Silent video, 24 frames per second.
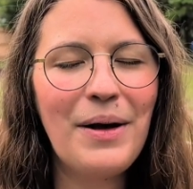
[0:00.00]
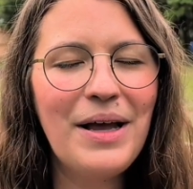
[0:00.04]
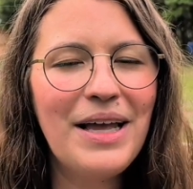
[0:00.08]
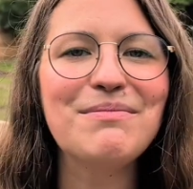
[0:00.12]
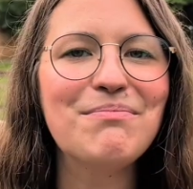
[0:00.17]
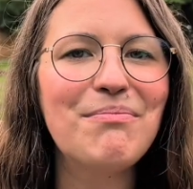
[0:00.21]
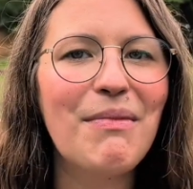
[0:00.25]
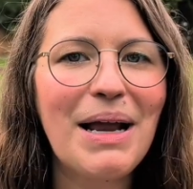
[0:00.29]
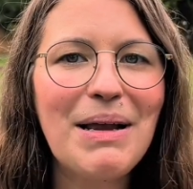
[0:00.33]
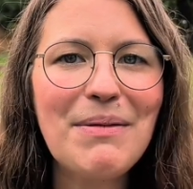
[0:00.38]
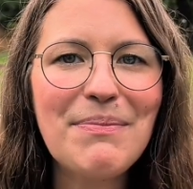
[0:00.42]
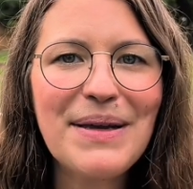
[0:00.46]
These
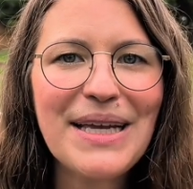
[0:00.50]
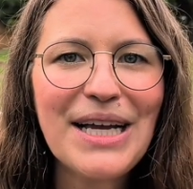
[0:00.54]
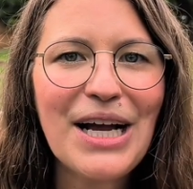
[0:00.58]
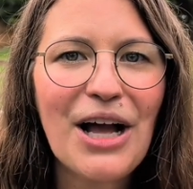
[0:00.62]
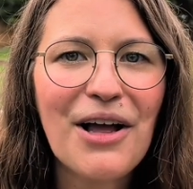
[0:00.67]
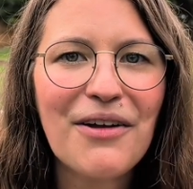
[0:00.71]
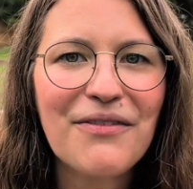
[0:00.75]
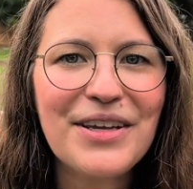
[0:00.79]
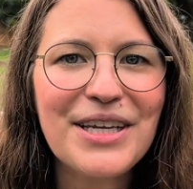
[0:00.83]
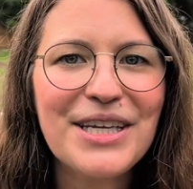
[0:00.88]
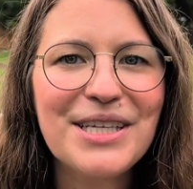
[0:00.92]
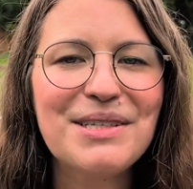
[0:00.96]
might be
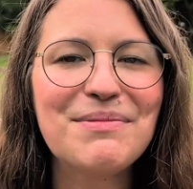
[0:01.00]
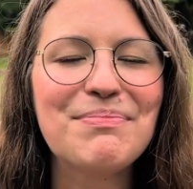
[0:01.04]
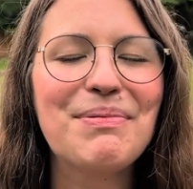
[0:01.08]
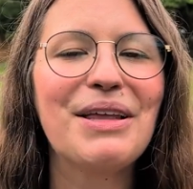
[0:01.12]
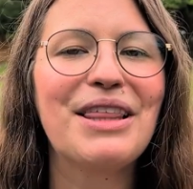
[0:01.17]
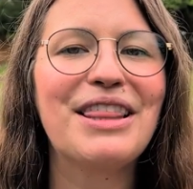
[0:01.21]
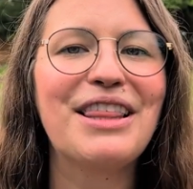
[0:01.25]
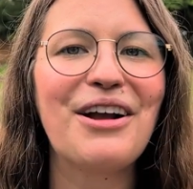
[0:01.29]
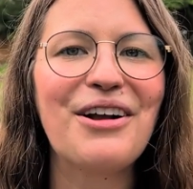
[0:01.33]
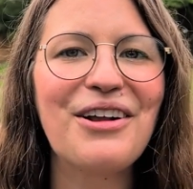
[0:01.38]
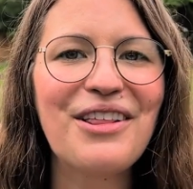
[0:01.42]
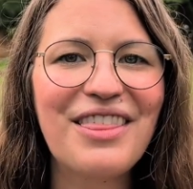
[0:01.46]
obvious,
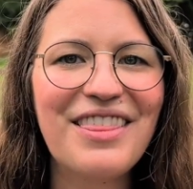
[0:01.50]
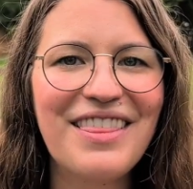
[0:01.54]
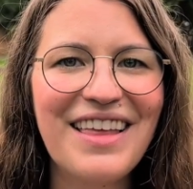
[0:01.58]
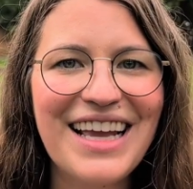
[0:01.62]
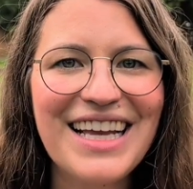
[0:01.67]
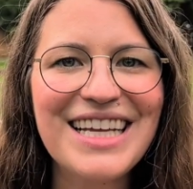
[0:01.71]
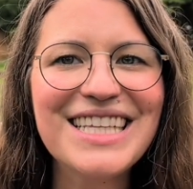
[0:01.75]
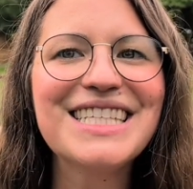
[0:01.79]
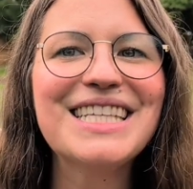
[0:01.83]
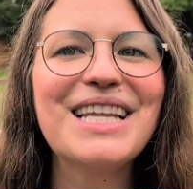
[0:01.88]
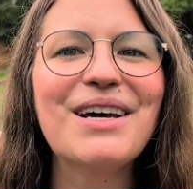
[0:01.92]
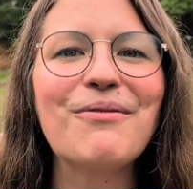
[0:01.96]
but they're
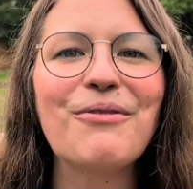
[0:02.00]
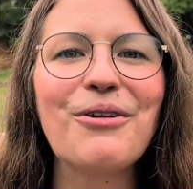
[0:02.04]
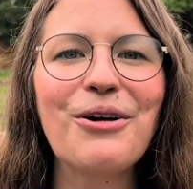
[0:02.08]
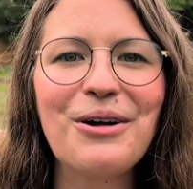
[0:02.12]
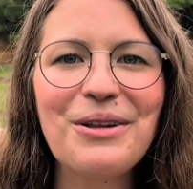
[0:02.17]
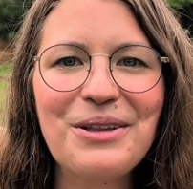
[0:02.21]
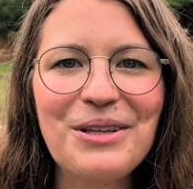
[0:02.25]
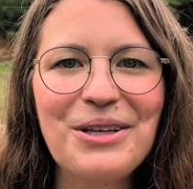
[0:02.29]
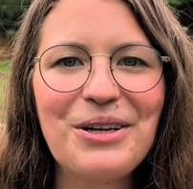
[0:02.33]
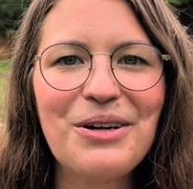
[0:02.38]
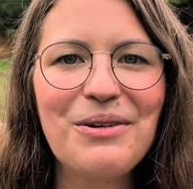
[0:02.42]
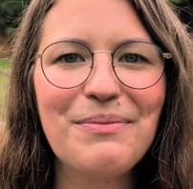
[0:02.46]
things that were
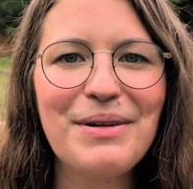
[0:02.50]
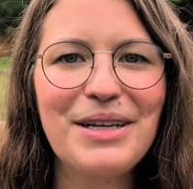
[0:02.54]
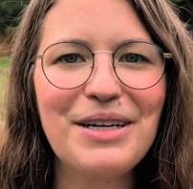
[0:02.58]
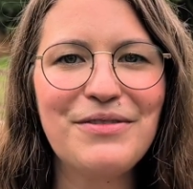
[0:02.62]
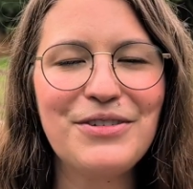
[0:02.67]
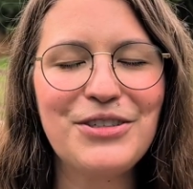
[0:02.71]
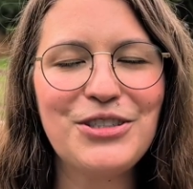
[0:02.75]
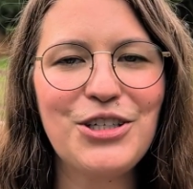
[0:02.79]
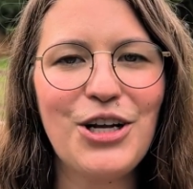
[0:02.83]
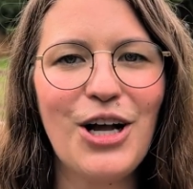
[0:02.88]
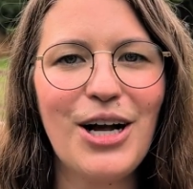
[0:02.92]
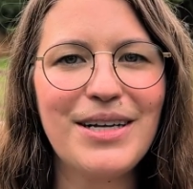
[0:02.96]
a little bit
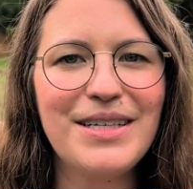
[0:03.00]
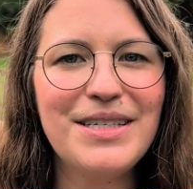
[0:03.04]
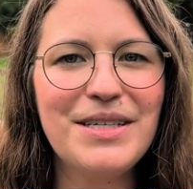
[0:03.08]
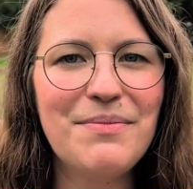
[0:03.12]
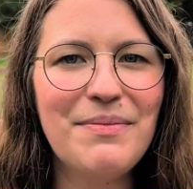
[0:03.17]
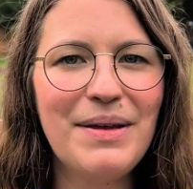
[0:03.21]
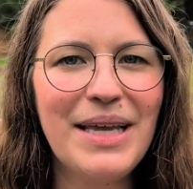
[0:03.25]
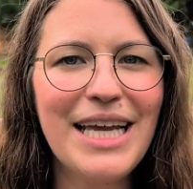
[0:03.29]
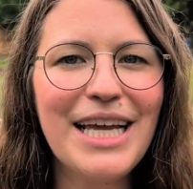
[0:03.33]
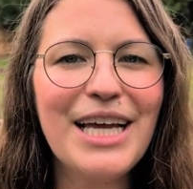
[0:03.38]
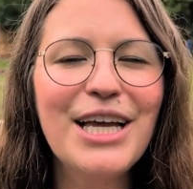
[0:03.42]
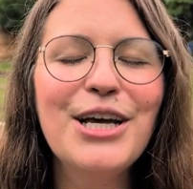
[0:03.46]
of a shock to
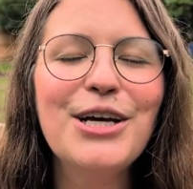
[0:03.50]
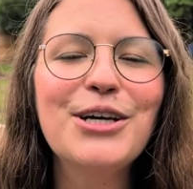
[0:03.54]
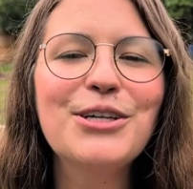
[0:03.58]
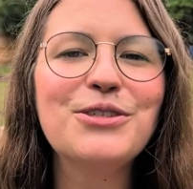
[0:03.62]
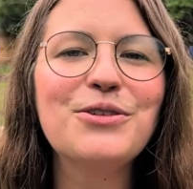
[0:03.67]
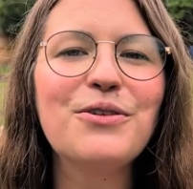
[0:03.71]
me.